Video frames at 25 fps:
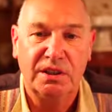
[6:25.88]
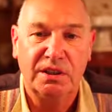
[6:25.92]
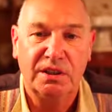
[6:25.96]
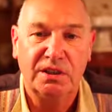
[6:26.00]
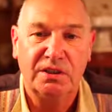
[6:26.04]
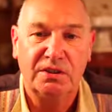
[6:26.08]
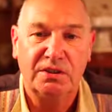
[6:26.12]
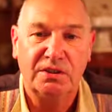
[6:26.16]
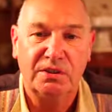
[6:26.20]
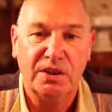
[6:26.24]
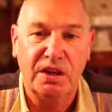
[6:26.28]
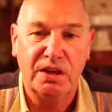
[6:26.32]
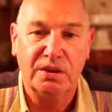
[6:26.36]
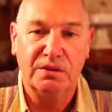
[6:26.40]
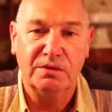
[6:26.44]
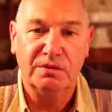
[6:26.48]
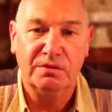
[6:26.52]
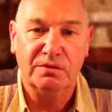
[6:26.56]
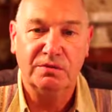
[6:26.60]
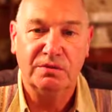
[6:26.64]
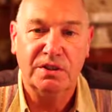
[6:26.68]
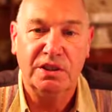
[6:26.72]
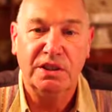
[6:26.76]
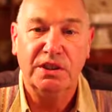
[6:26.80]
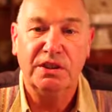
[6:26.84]
So,
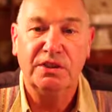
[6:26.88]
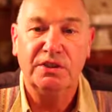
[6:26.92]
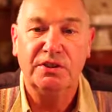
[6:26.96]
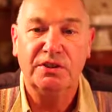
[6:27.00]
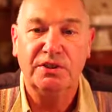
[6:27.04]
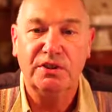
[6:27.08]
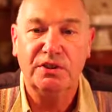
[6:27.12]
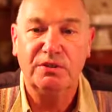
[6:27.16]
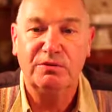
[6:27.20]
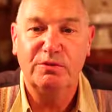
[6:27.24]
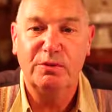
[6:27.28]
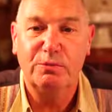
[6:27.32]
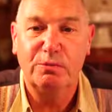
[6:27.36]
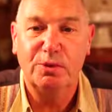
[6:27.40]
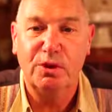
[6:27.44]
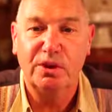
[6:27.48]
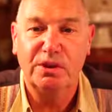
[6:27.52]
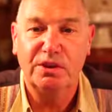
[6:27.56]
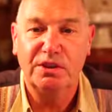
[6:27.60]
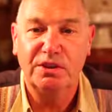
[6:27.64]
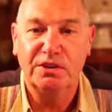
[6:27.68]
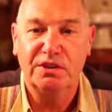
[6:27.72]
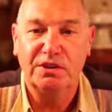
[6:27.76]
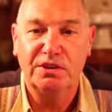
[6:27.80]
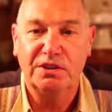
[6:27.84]
silver
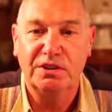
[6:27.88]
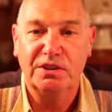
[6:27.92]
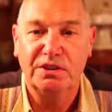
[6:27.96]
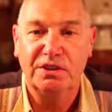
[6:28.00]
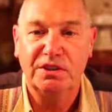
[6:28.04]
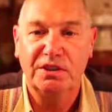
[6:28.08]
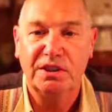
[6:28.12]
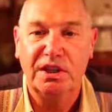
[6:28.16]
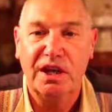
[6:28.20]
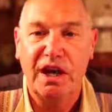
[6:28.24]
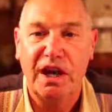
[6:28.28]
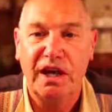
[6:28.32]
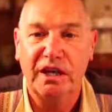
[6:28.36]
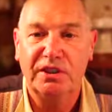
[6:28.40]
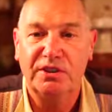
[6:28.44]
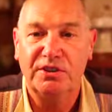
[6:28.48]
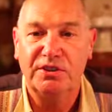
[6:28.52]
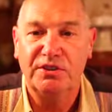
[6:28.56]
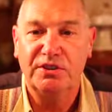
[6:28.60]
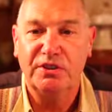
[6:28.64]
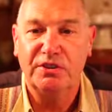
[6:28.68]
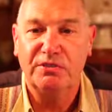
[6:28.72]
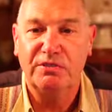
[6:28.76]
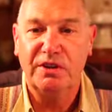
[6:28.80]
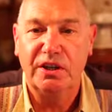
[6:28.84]
products and
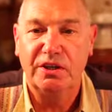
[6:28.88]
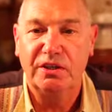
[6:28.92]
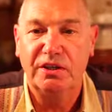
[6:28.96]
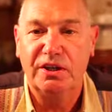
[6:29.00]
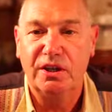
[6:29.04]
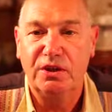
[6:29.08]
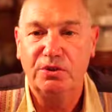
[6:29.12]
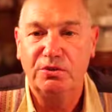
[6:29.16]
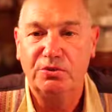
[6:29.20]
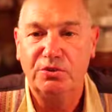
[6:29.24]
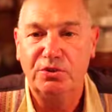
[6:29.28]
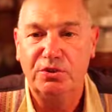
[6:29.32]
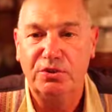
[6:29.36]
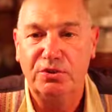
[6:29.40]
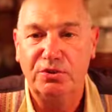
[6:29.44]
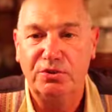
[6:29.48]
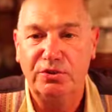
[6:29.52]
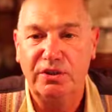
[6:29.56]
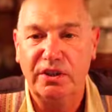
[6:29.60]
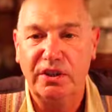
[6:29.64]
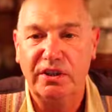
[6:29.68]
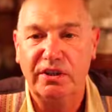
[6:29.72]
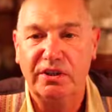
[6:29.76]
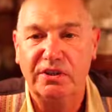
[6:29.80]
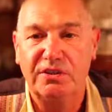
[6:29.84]
silver and gold
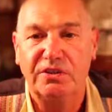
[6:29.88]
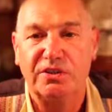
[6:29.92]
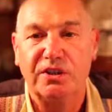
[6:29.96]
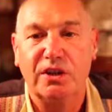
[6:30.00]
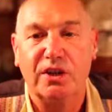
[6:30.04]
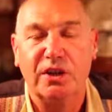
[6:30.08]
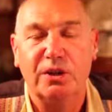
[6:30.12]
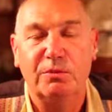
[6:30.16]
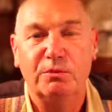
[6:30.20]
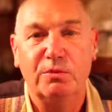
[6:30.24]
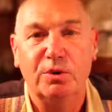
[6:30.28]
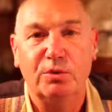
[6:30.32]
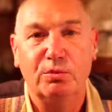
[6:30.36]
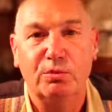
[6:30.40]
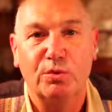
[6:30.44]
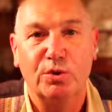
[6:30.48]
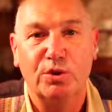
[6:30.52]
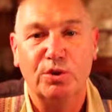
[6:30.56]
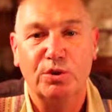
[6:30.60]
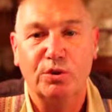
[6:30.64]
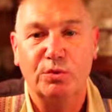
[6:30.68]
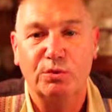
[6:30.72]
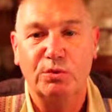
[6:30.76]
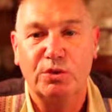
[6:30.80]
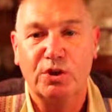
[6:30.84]
jewellery at this time were
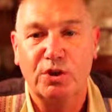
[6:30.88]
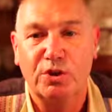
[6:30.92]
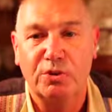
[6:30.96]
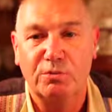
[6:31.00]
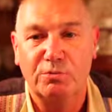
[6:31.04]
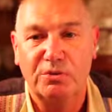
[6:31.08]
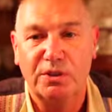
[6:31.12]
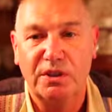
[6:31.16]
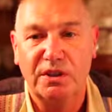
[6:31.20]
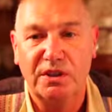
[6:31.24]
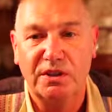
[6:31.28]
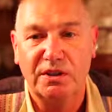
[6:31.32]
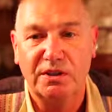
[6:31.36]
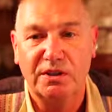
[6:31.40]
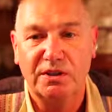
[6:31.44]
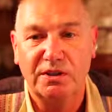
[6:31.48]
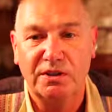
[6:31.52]
called Cymric,